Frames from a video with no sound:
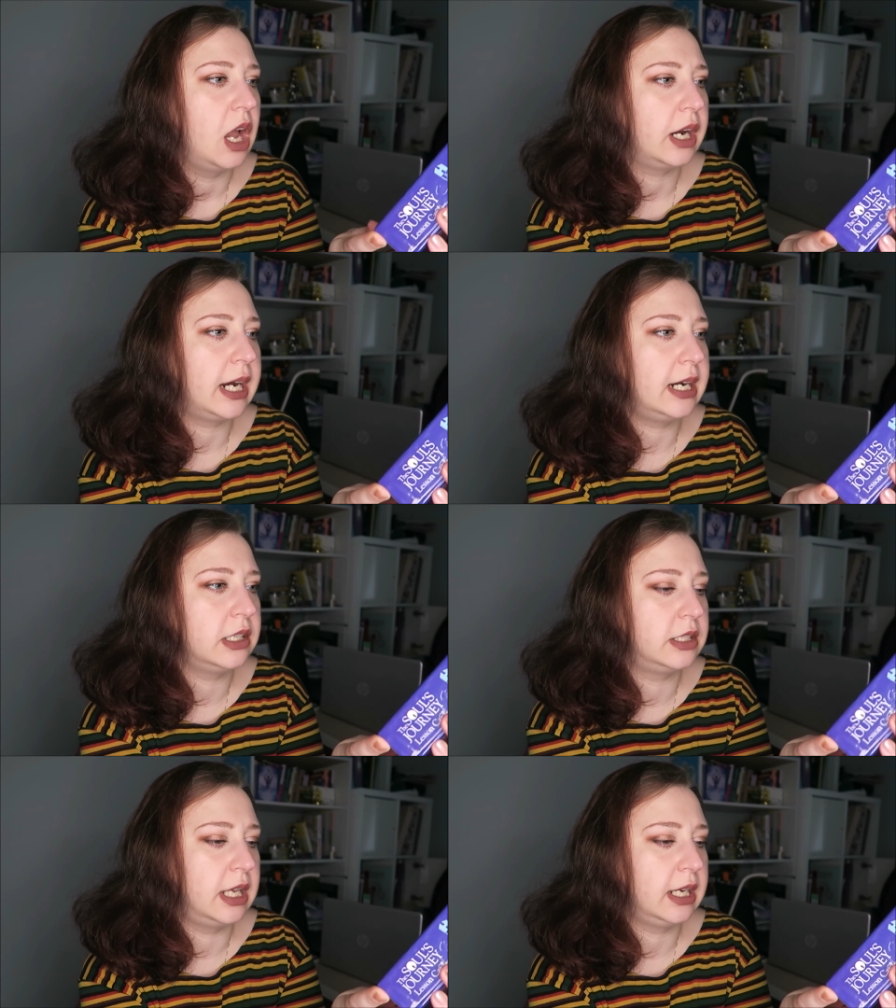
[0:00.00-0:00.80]

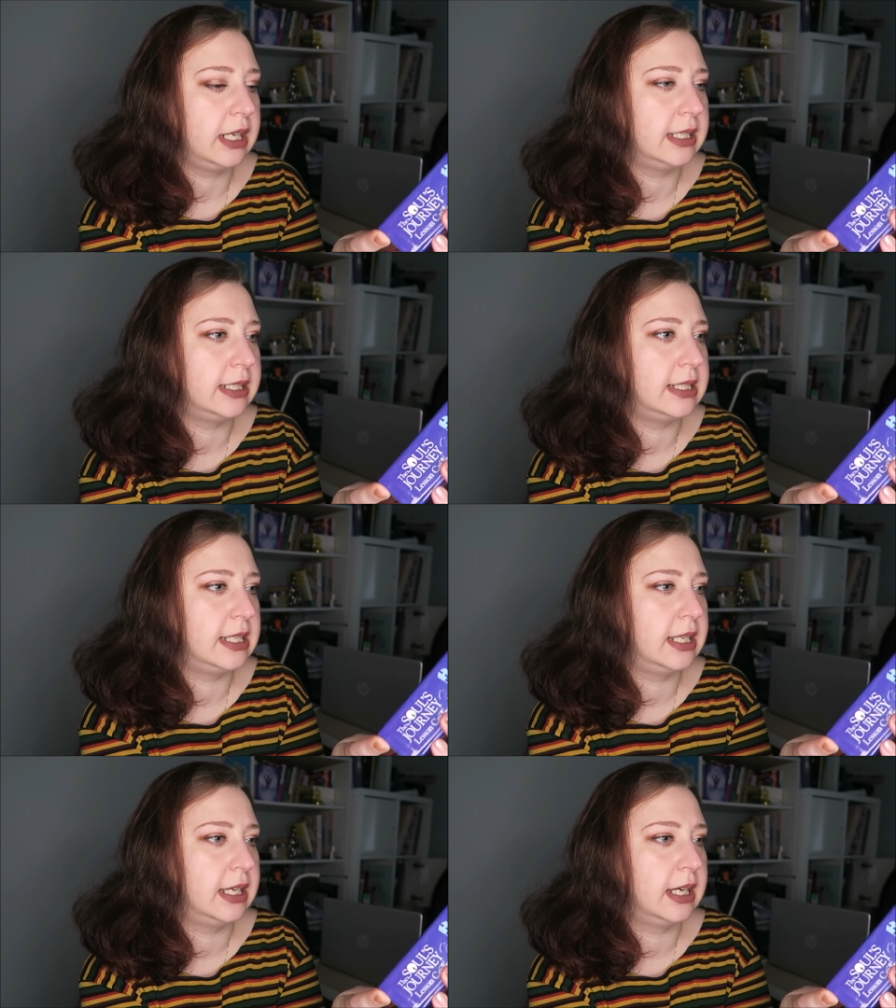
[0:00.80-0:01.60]
card deck and
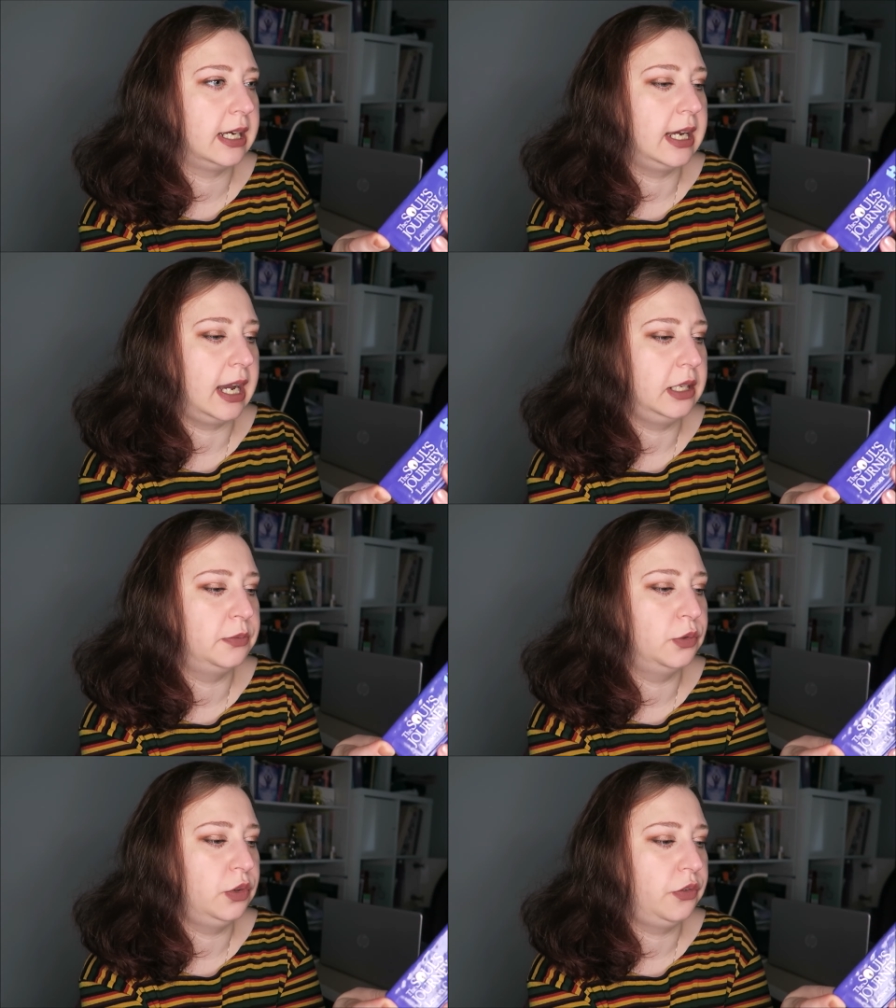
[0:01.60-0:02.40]
the
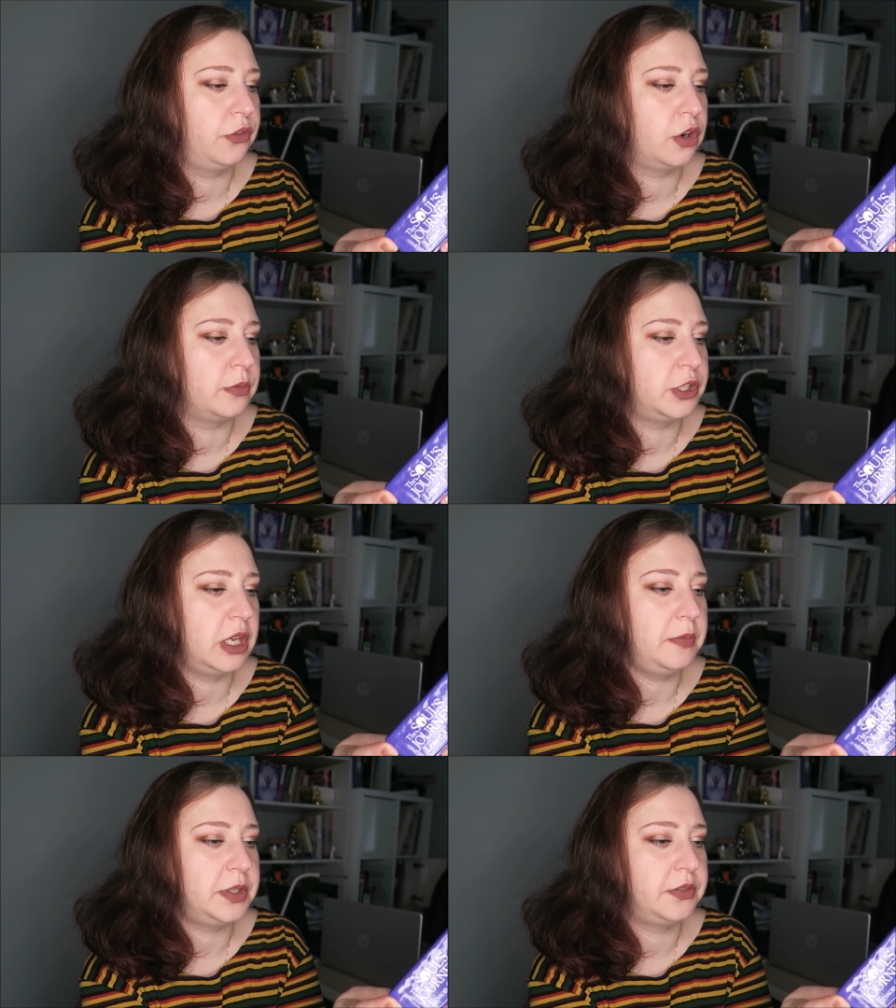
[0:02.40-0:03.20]
guidebook from
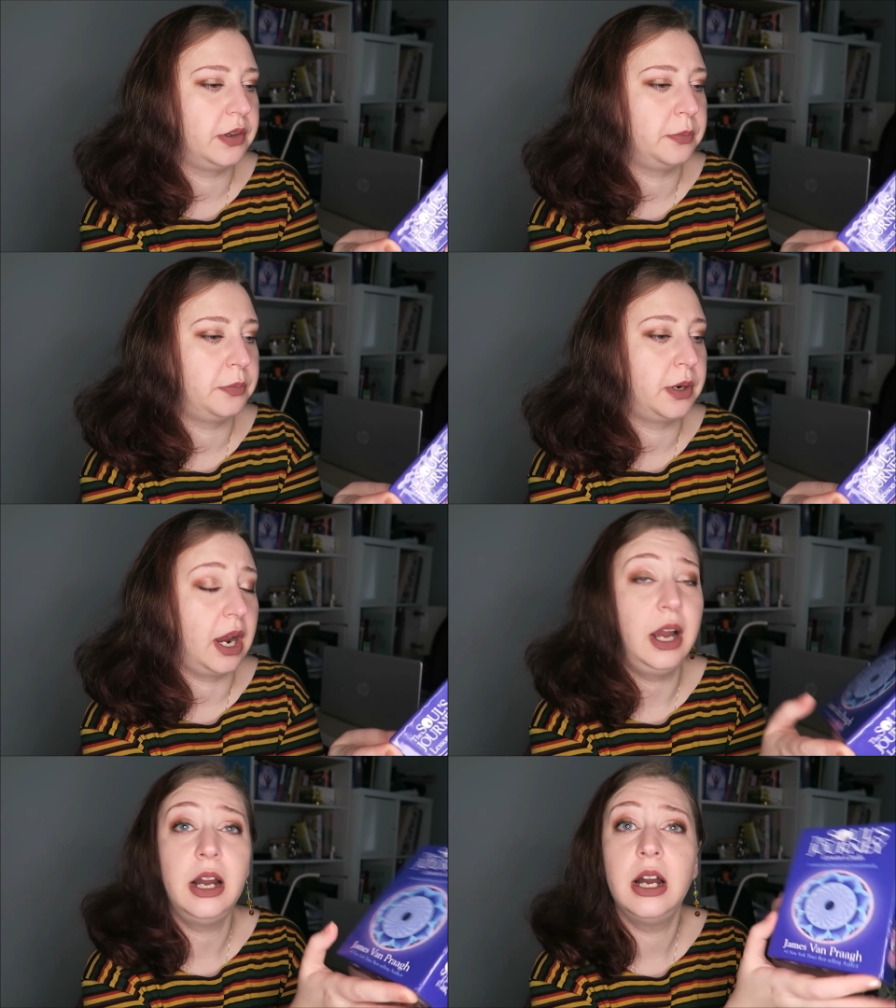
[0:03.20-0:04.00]
James Van
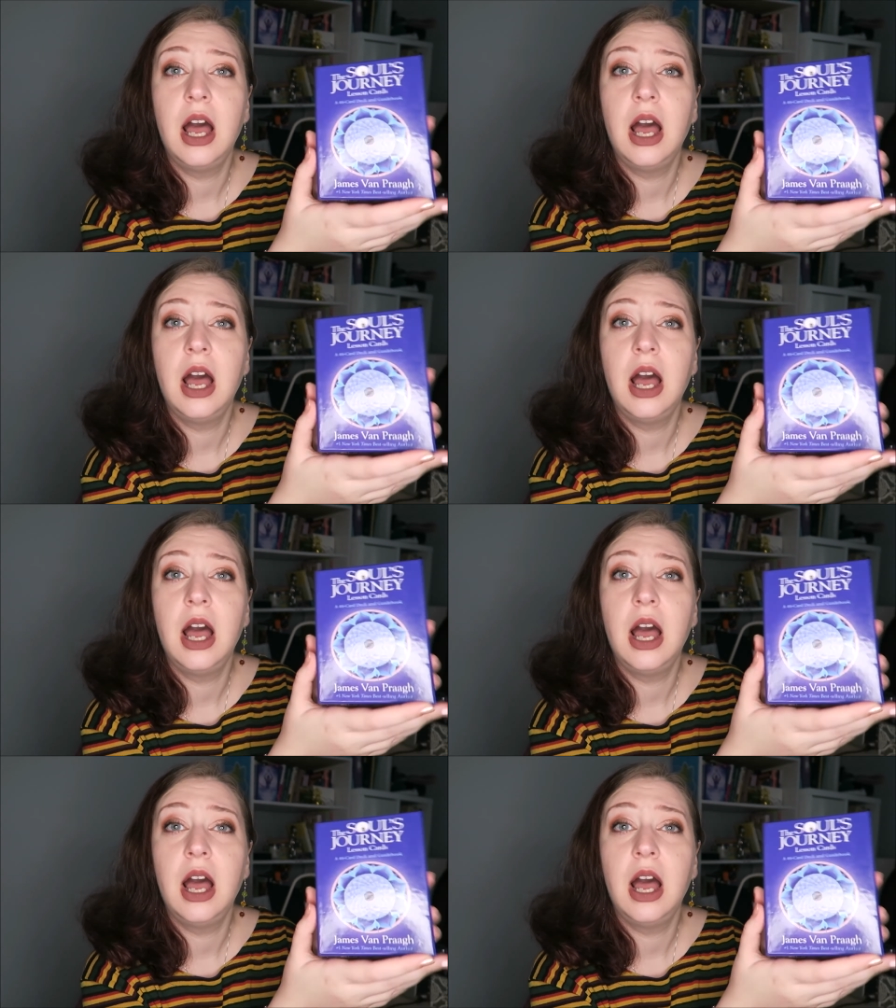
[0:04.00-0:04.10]
Praagh.